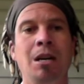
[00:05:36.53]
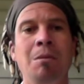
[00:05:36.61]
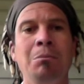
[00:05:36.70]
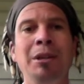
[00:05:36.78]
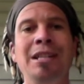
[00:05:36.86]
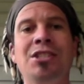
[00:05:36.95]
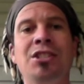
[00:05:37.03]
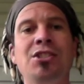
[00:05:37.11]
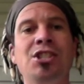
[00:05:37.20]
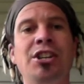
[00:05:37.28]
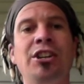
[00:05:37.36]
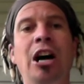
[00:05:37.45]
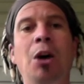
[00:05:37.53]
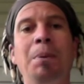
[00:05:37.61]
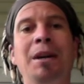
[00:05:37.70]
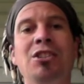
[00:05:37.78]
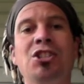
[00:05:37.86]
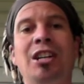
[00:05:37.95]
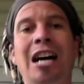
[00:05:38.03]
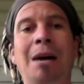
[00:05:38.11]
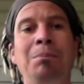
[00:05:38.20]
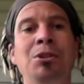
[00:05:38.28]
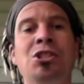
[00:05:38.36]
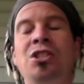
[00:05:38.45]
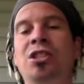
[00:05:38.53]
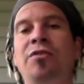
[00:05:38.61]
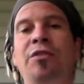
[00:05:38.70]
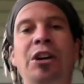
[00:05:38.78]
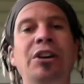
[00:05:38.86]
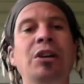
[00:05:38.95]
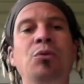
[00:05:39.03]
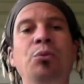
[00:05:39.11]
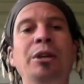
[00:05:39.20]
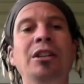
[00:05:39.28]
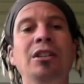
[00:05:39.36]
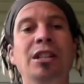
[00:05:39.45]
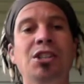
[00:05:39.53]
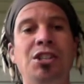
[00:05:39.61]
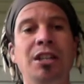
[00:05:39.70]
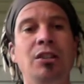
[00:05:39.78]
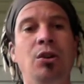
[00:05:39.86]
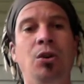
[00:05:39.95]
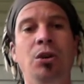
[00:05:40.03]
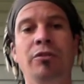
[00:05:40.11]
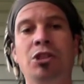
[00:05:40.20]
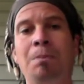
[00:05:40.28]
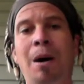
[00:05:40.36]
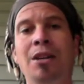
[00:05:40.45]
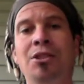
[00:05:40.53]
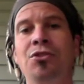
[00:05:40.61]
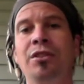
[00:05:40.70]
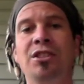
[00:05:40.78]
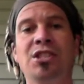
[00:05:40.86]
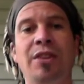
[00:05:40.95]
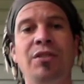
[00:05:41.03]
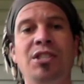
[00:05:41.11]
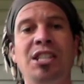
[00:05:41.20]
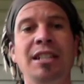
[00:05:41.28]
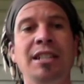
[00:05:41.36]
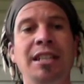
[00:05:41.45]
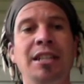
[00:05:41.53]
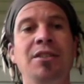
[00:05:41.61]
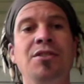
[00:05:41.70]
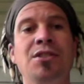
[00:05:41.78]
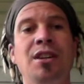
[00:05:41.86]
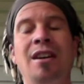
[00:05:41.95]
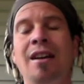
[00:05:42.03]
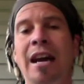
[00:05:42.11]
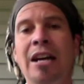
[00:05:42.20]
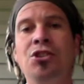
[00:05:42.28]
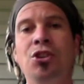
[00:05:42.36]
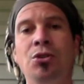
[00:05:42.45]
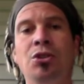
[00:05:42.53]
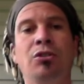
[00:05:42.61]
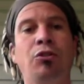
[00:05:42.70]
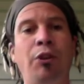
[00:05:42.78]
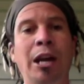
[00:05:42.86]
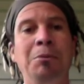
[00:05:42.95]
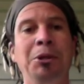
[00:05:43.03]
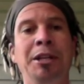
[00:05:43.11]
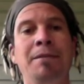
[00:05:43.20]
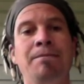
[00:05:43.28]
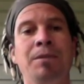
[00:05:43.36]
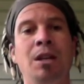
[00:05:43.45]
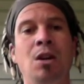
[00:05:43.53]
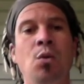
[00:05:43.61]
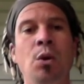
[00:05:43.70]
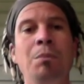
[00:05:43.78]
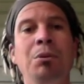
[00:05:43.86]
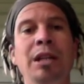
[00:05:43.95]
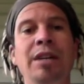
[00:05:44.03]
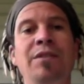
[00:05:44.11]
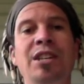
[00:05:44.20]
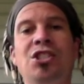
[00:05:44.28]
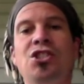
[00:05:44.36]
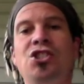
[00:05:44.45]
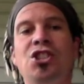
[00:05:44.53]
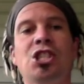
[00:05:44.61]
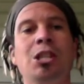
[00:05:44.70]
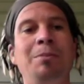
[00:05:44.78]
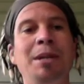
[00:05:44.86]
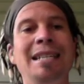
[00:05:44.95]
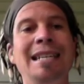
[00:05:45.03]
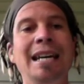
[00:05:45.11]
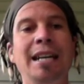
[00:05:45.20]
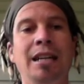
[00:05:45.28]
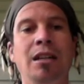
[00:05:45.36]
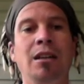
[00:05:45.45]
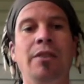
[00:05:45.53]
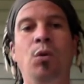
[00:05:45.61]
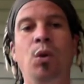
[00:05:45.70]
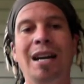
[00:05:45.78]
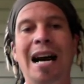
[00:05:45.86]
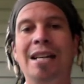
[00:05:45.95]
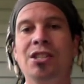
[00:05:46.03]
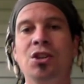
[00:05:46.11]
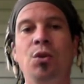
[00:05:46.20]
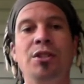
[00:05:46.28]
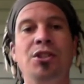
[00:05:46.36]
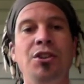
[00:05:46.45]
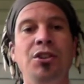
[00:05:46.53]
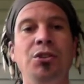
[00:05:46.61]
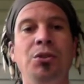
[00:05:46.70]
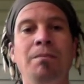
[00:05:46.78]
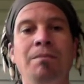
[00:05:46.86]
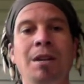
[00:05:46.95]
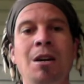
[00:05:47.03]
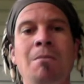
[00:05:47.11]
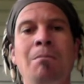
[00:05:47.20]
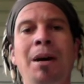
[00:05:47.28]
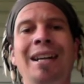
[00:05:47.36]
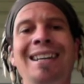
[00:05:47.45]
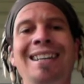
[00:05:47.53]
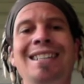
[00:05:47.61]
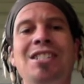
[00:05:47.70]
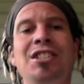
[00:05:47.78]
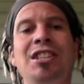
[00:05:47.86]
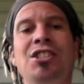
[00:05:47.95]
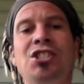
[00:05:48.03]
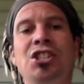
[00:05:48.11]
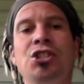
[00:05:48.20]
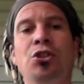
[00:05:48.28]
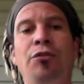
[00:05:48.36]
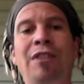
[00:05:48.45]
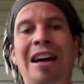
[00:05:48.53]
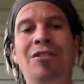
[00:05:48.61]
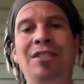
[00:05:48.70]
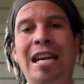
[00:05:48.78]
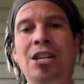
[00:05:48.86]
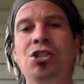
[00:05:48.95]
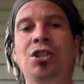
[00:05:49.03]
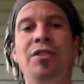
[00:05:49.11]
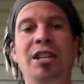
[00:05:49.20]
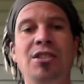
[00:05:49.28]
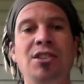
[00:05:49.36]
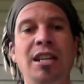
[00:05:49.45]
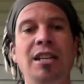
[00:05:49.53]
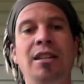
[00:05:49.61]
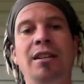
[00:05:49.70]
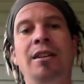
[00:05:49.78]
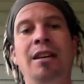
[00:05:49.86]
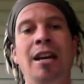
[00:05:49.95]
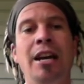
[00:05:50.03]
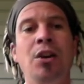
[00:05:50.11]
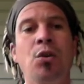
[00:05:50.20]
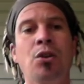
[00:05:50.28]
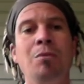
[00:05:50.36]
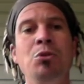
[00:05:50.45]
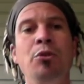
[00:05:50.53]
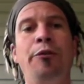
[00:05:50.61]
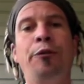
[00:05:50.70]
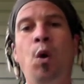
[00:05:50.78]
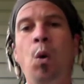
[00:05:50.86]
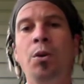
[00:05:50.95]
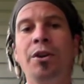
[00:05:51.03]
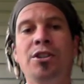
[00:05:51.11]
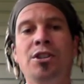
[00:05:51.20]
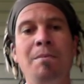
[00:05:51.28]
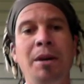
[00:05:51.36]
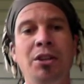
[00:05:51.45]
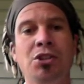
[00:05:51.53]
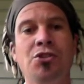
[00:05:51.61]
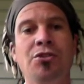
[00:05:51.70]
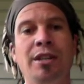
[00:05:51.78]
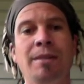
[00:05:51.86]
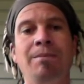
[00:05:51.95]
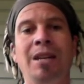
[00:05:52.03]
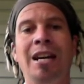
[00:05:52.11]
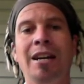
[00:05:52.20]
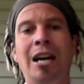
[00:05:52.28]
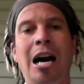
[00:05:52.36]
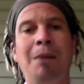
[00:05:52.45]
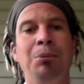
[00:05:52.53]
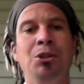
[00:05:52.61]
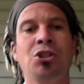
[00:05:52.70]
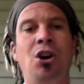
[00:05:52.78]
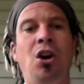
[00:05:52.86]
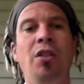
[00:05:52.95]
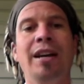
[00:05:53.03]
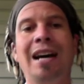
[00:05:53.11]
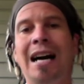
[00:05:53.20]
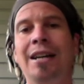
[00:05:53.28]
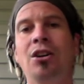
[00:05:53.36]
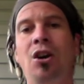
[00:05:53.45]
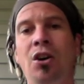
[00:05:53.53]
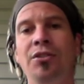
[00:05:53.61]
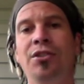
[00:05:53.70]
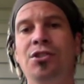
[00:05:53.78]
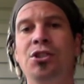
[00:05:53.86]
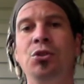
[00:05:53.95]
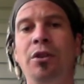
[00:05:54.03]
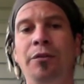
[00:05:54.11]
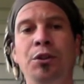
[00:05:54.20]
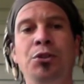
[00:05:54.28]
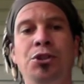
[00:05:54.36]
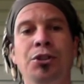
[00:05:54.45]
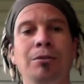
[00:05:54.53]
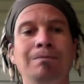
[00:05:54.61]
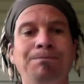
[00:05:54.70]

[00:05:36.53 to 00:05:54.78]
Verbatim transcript: Please consider helping us accomplish this very realistic goal of sponsoring the 17 kids and Joseph's family. We believe this is just the beginning of what God is going to do, but it is the essential foundation that is needed in order to move forward as a ministry and accomplish all that God calls us to in the future.